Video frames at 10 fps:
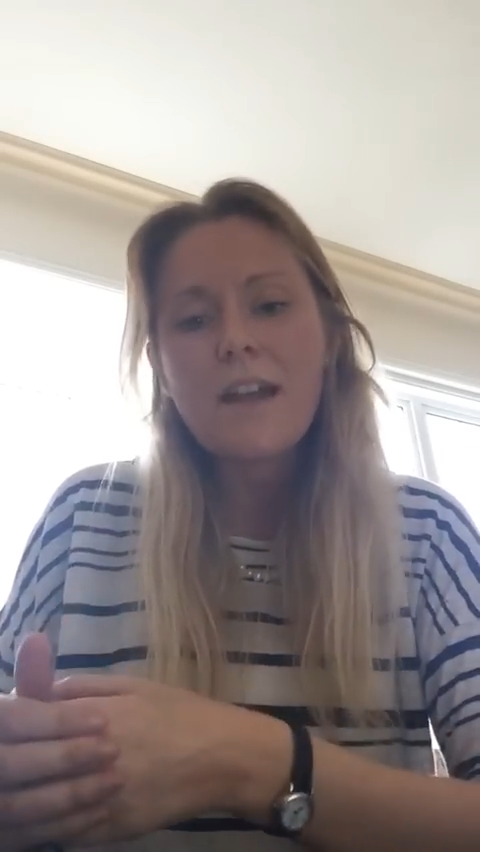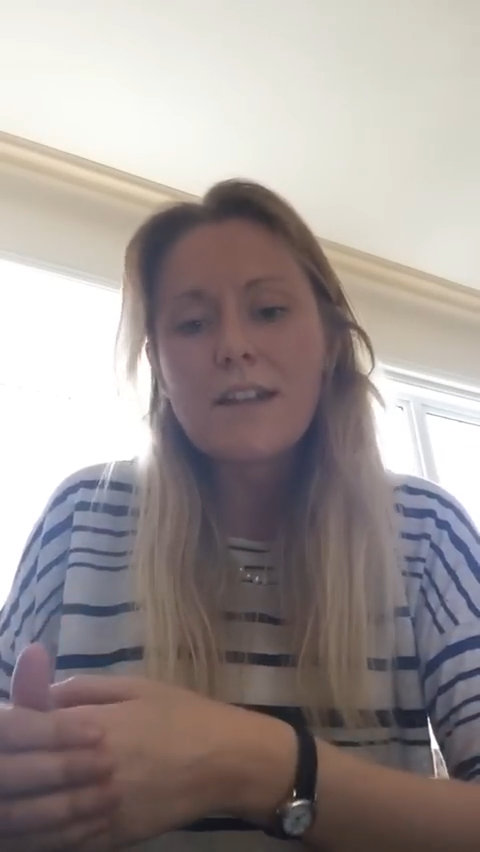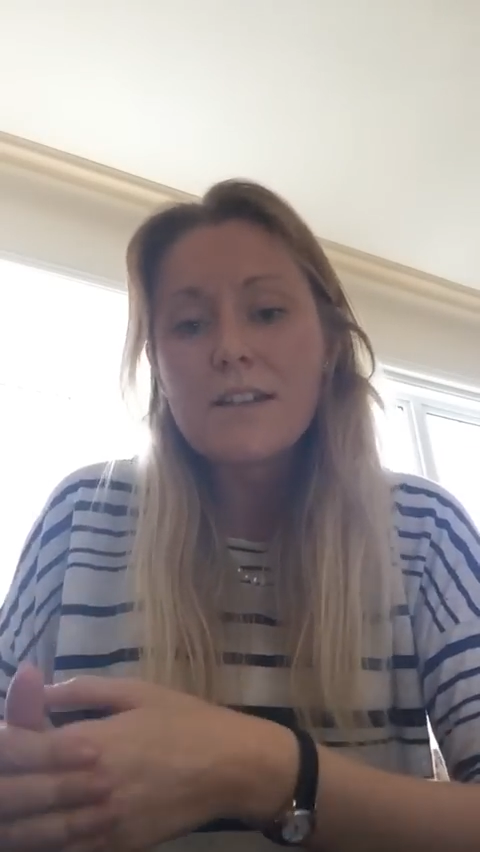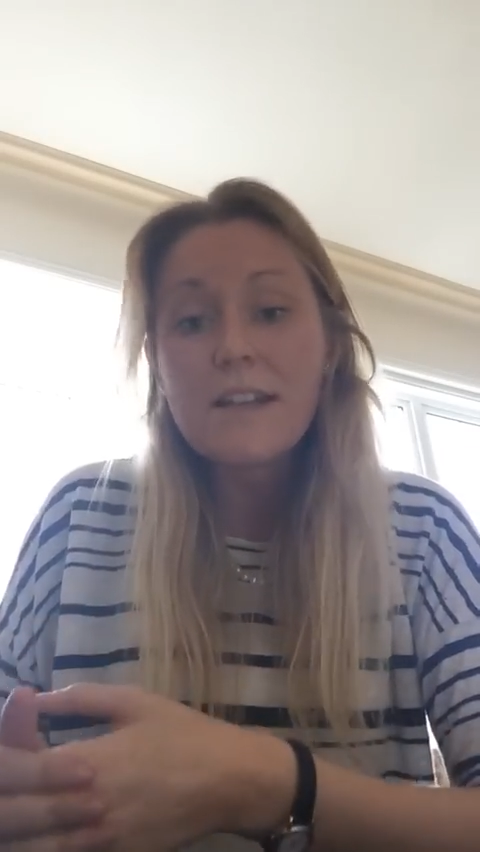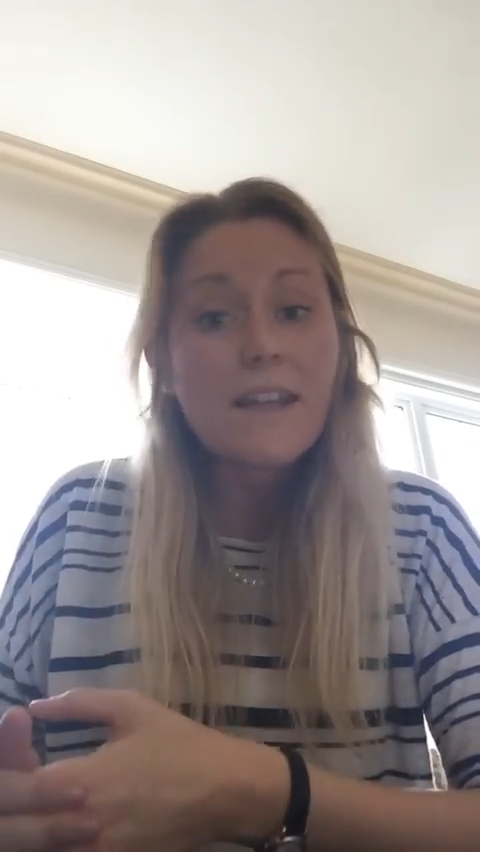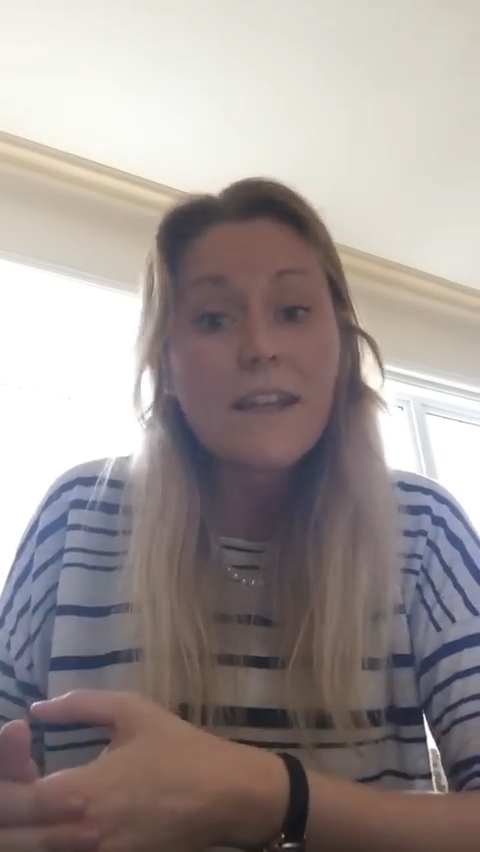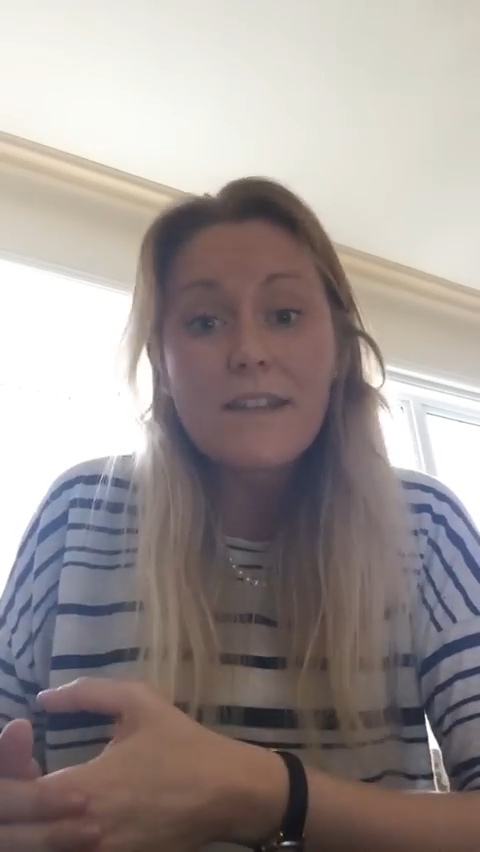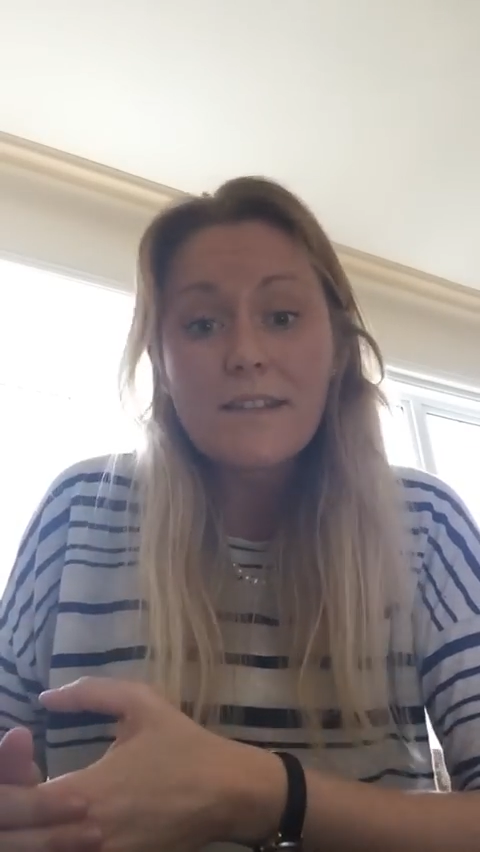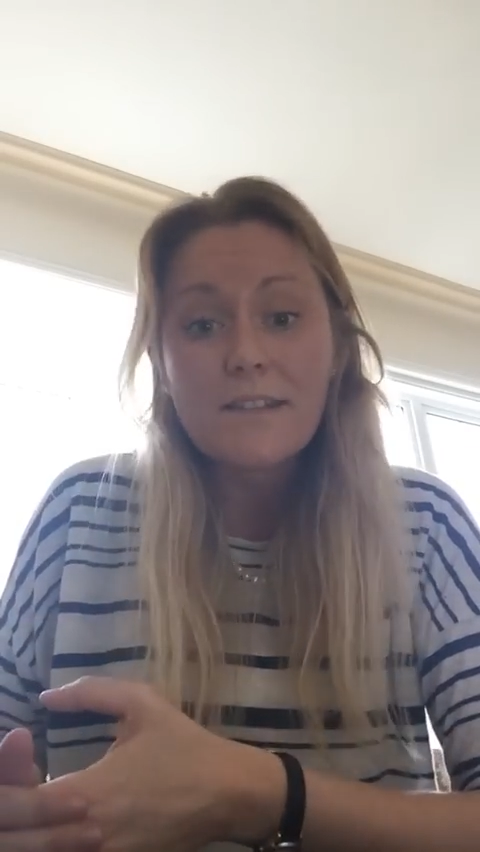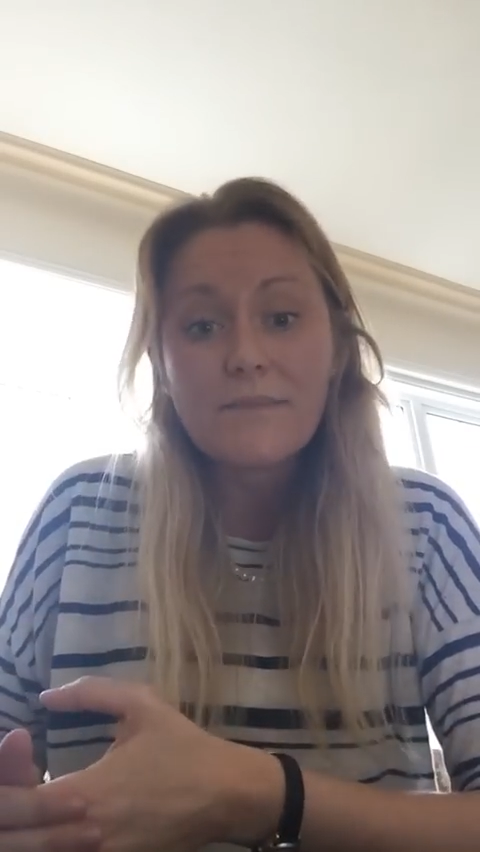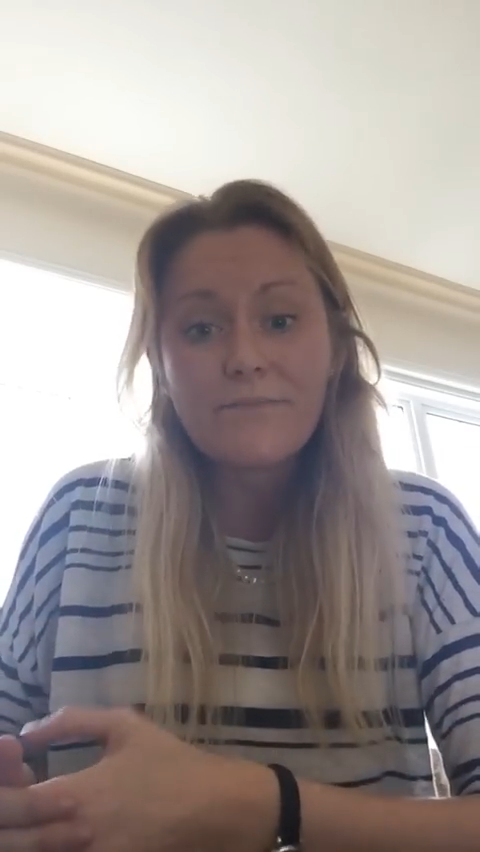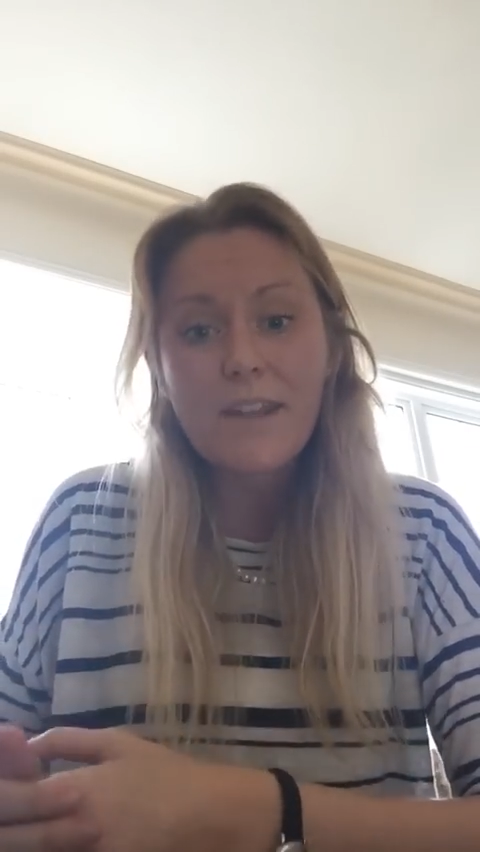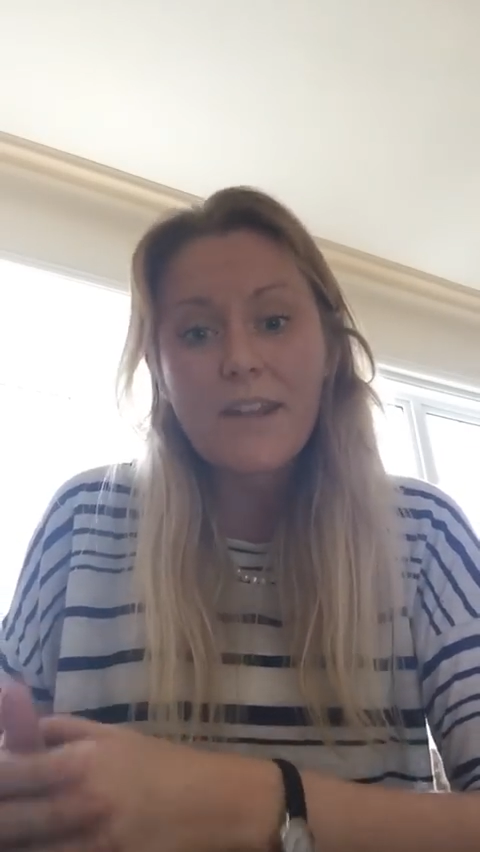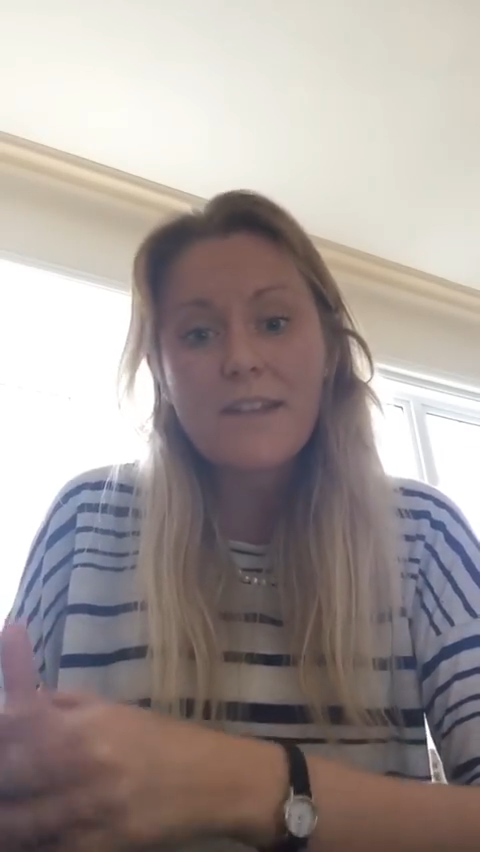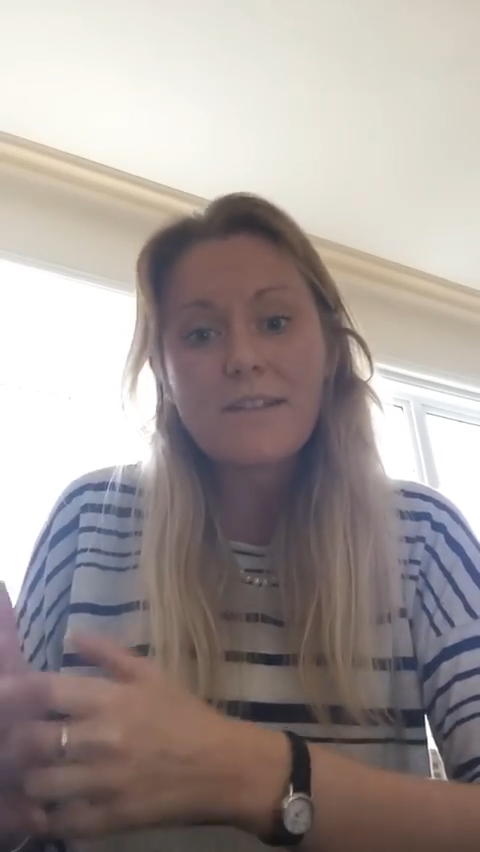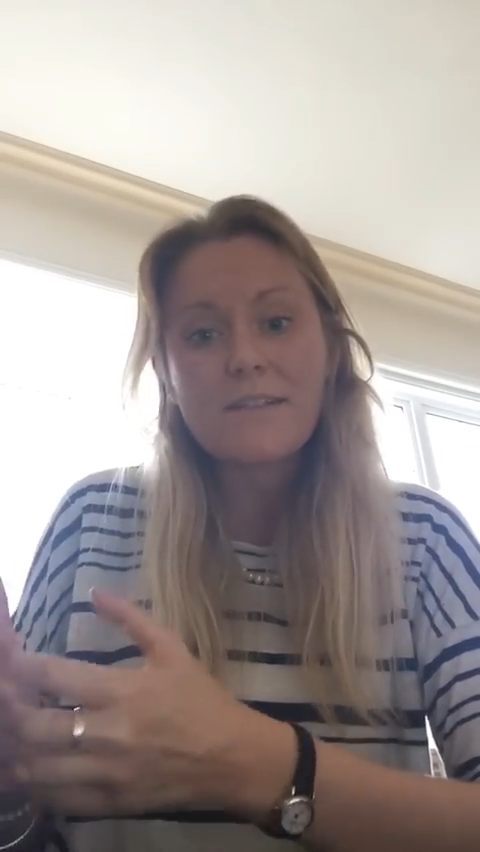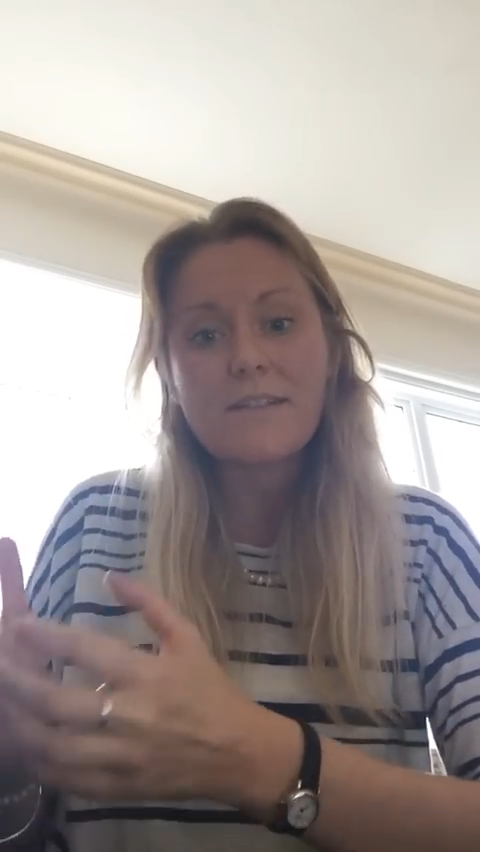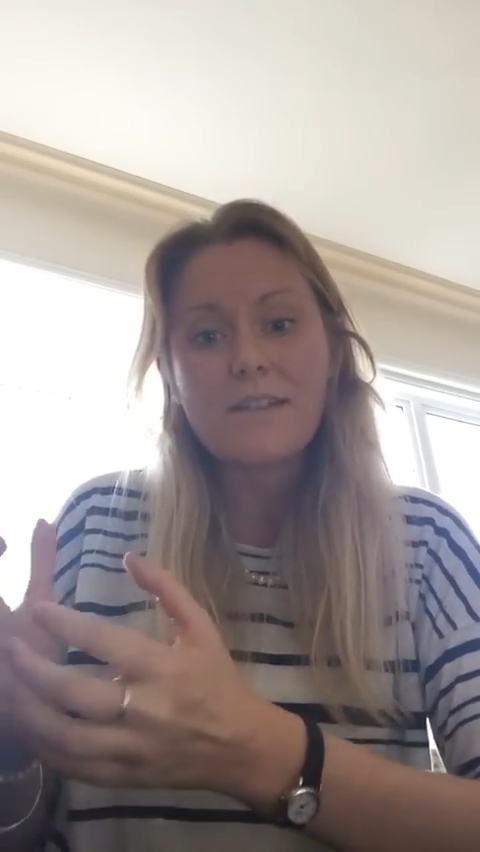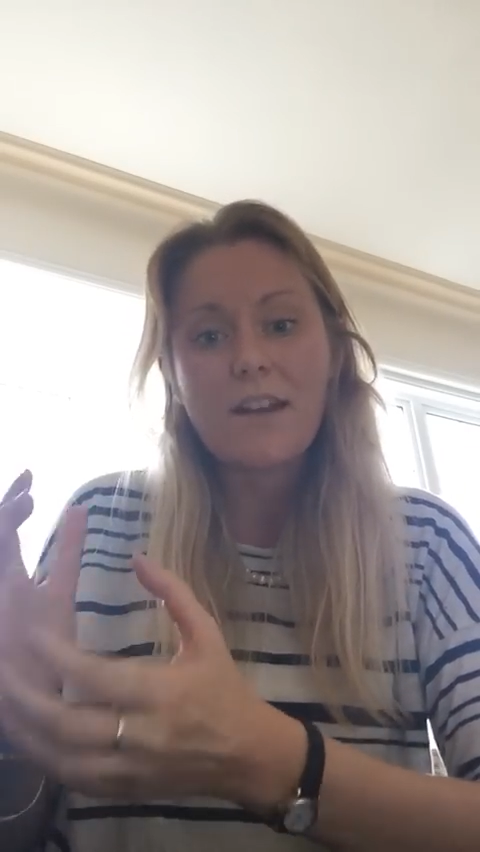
actually it isn't